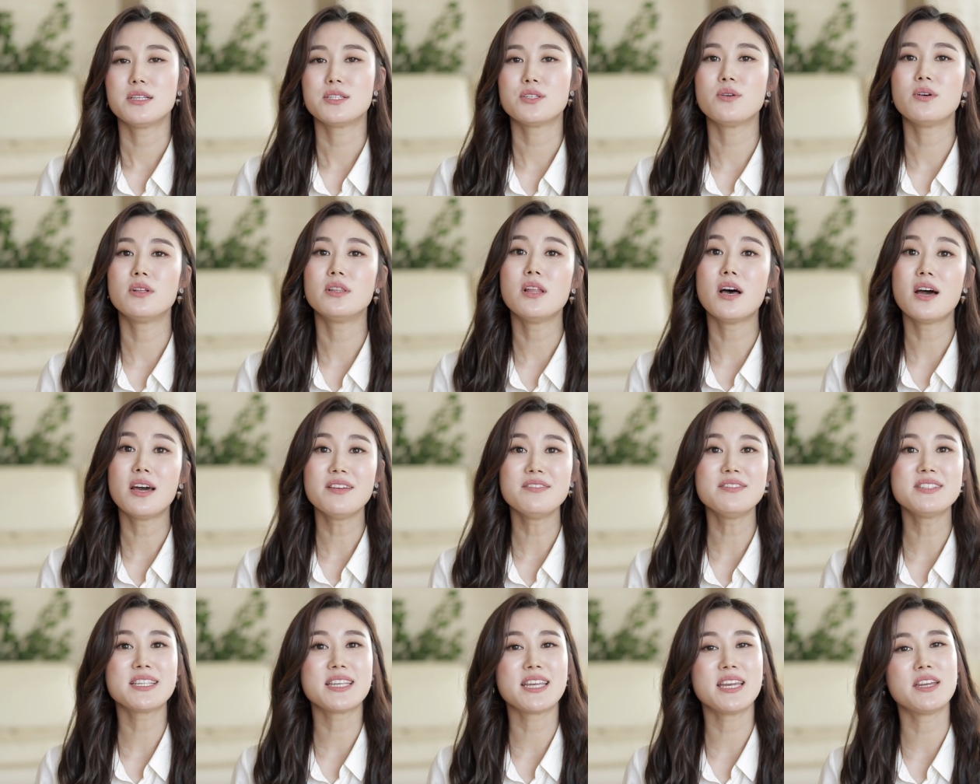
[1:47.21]
So a lot
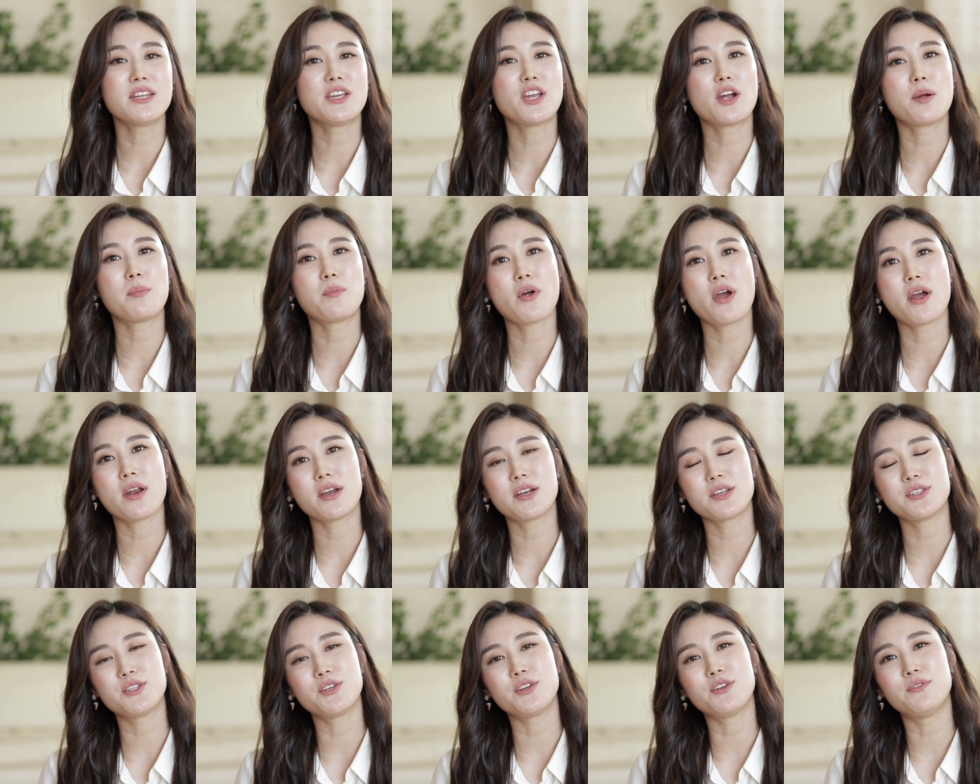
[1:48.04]
of skincare
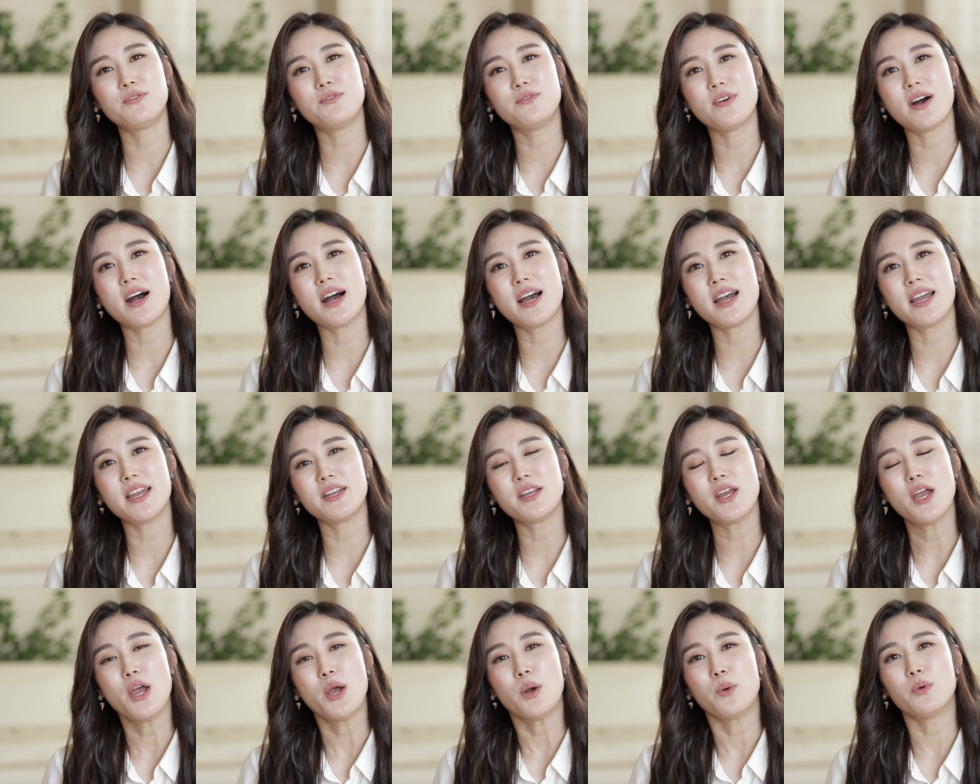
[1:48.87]
products you'll
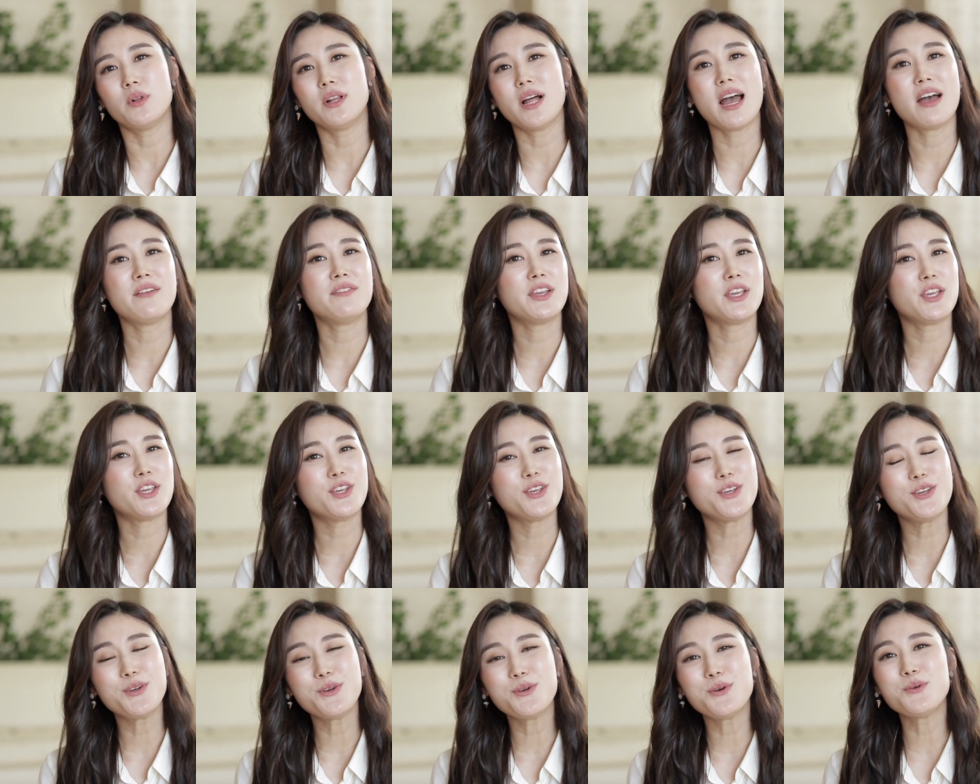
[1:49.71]
find will have a
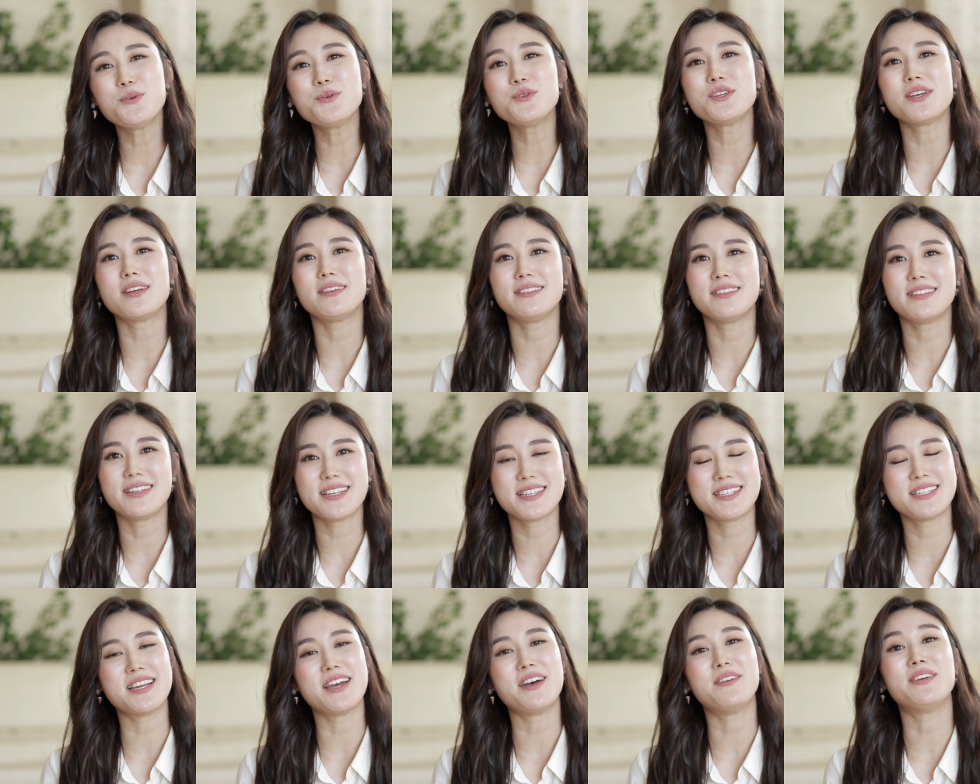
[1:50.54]
huge
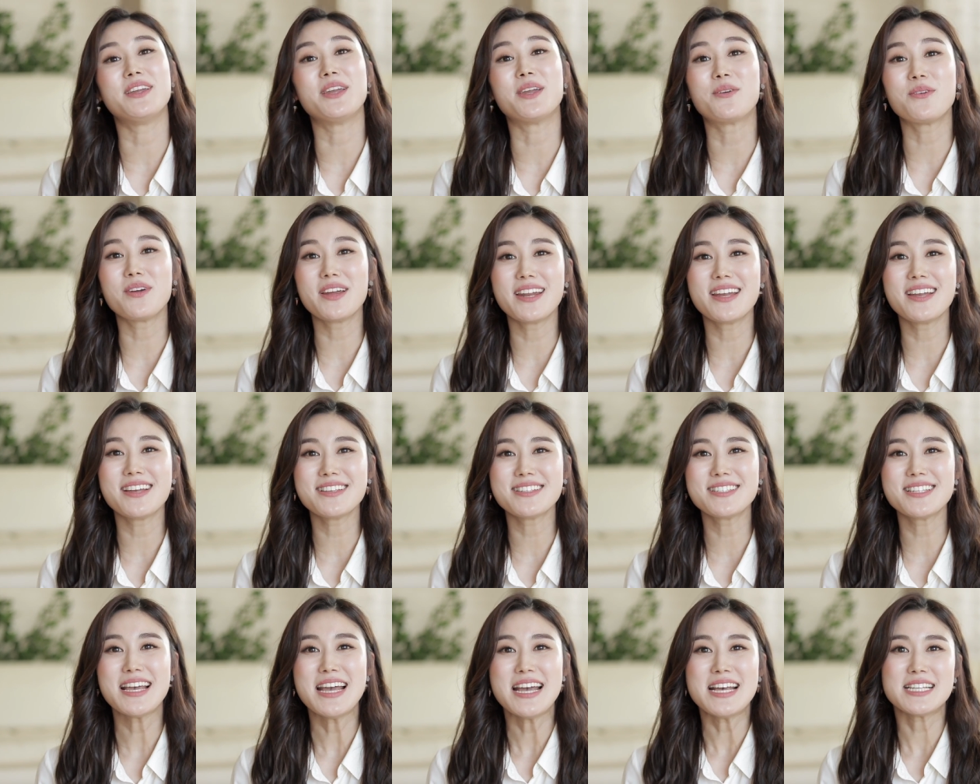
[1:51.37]
list of
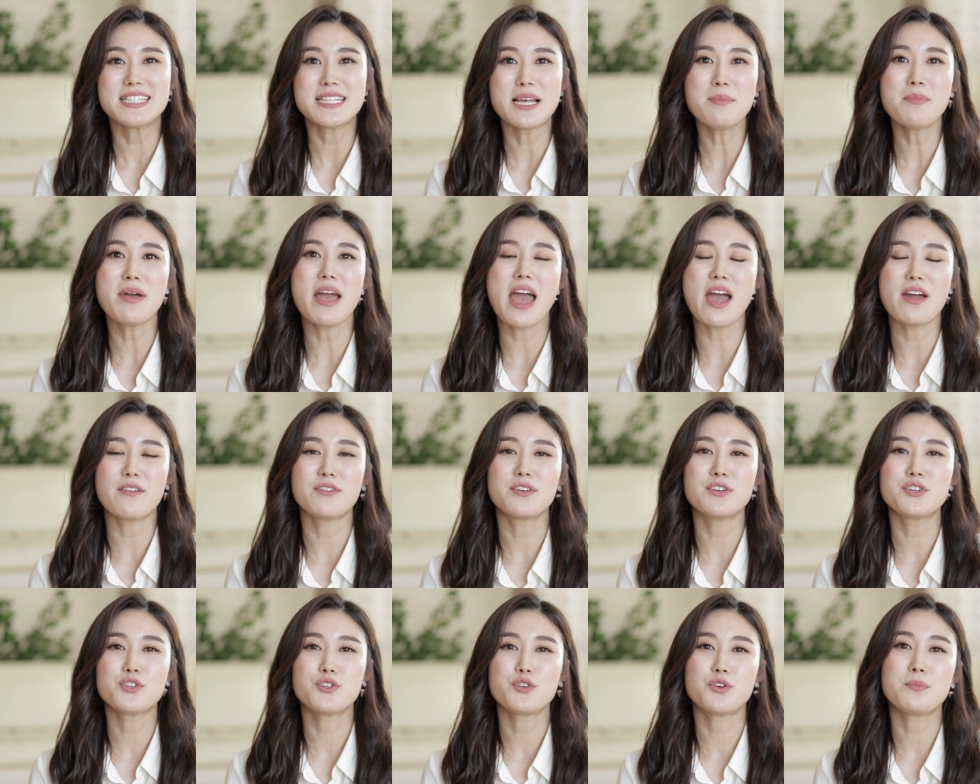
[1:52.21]
ingredients. Some
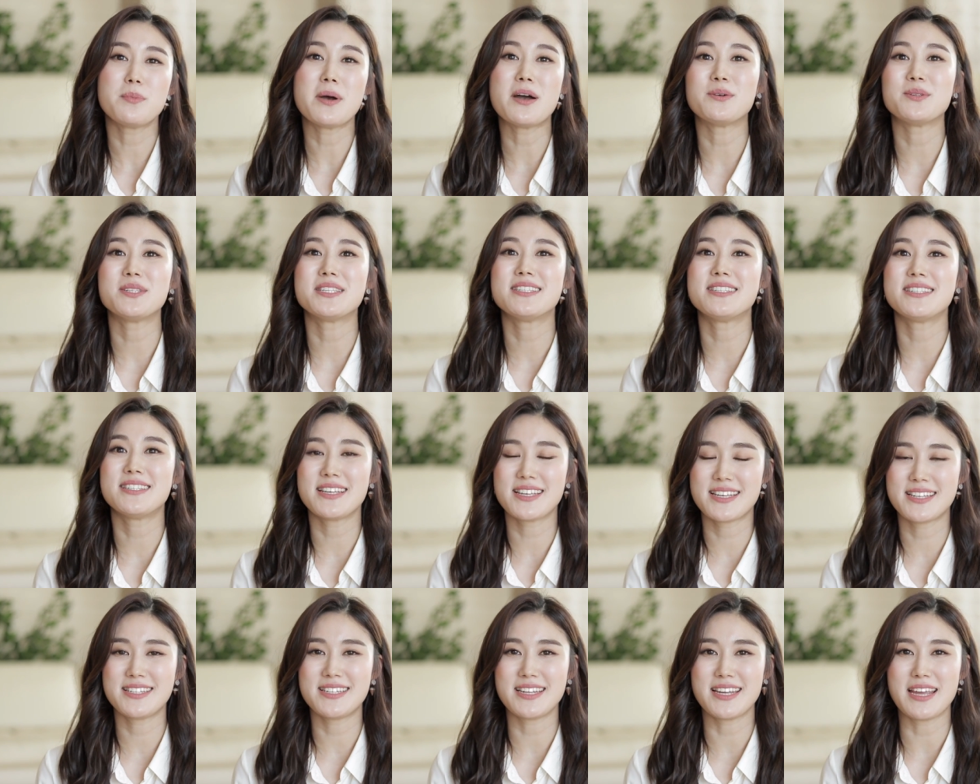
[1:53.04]
average to about
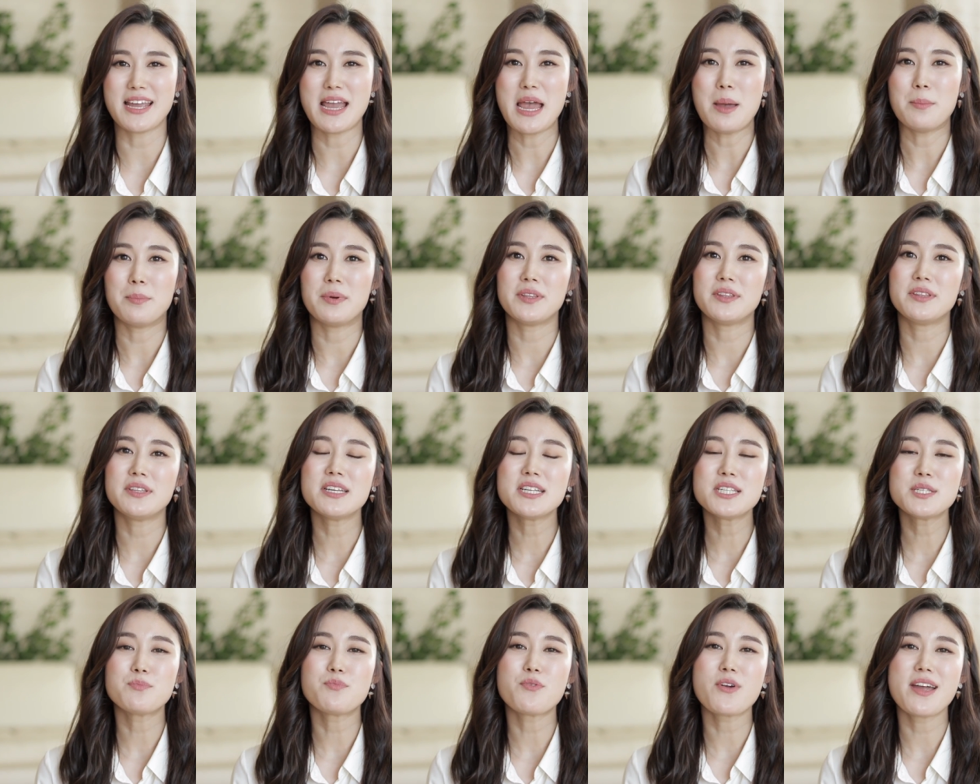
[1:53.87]
60, but
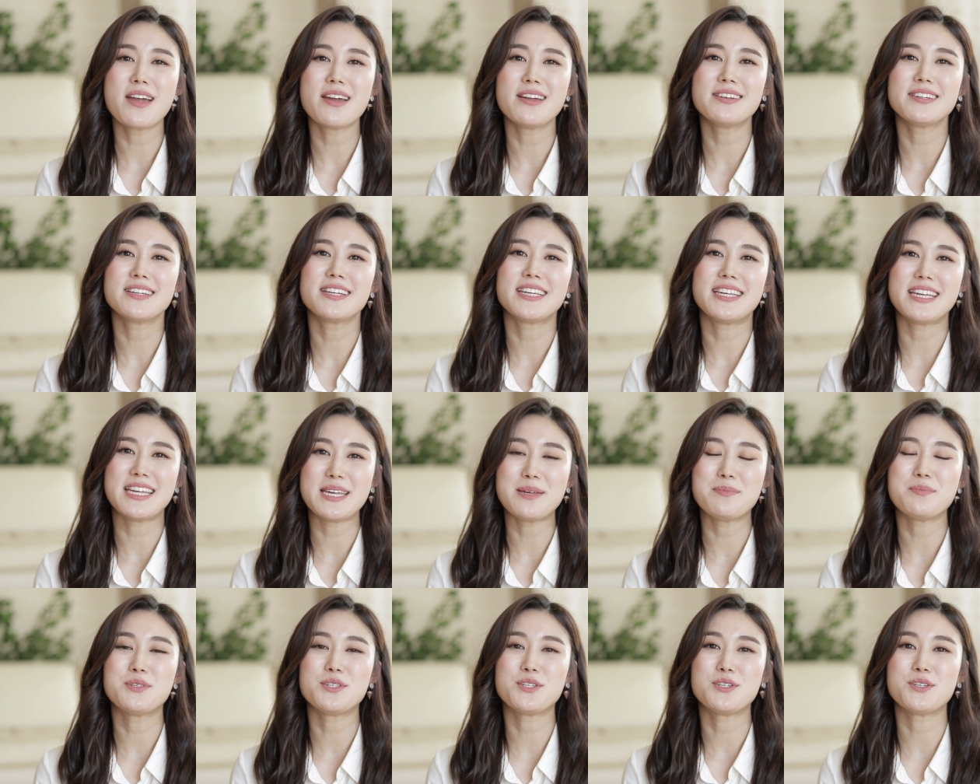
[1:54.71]
this brand
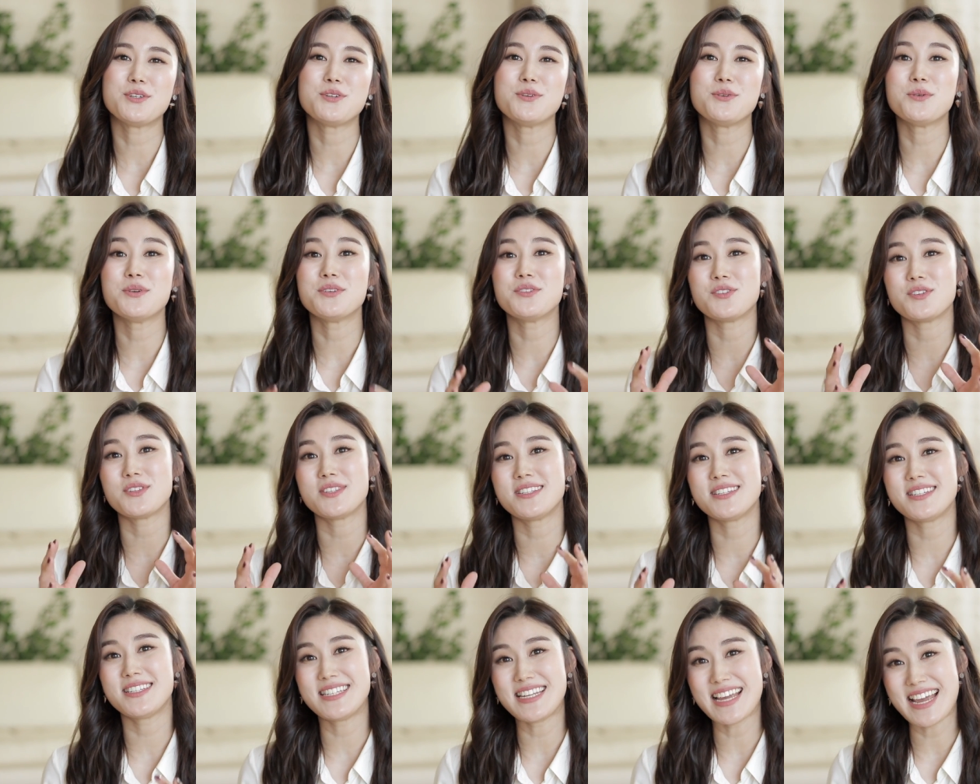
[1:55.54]
keeps to
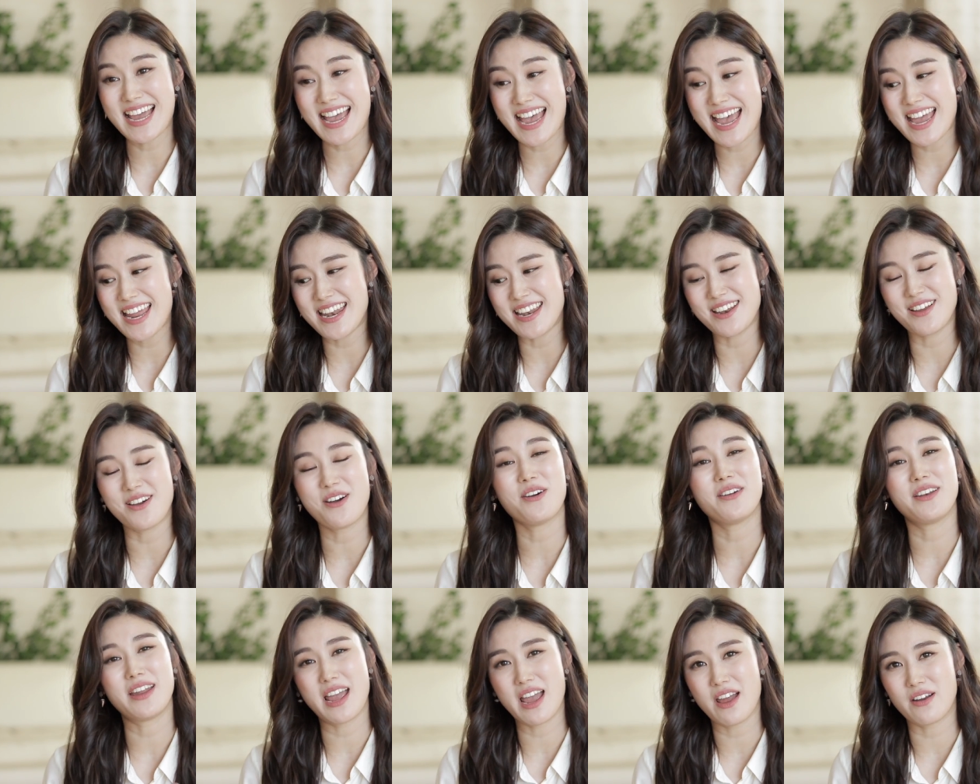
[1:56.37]
just 10
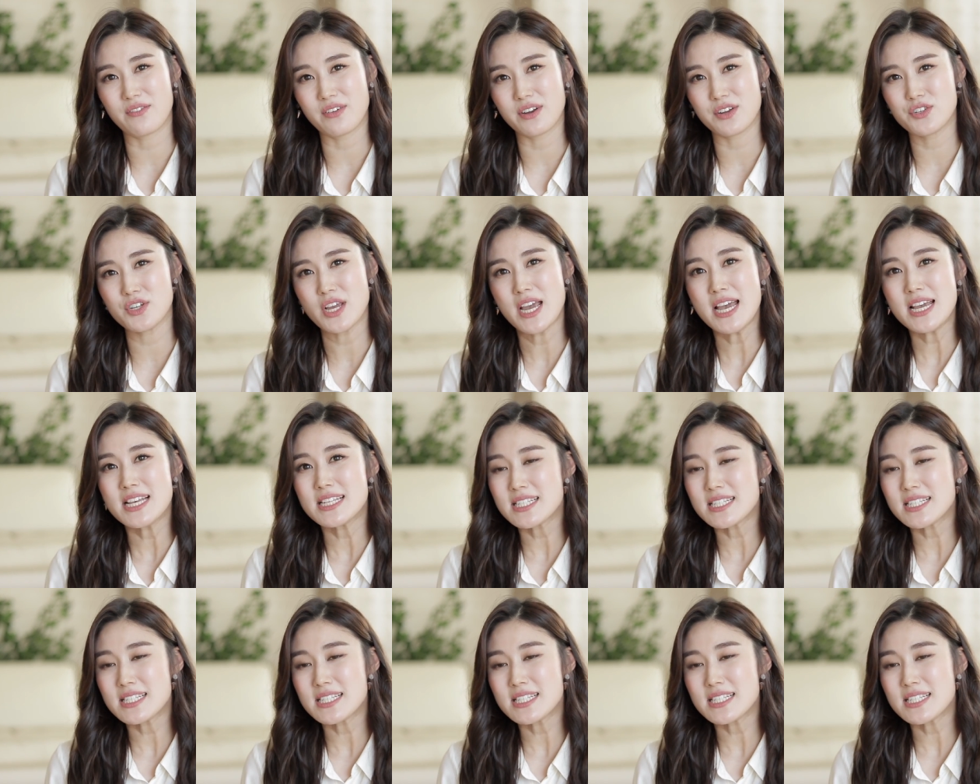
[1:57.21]
on average.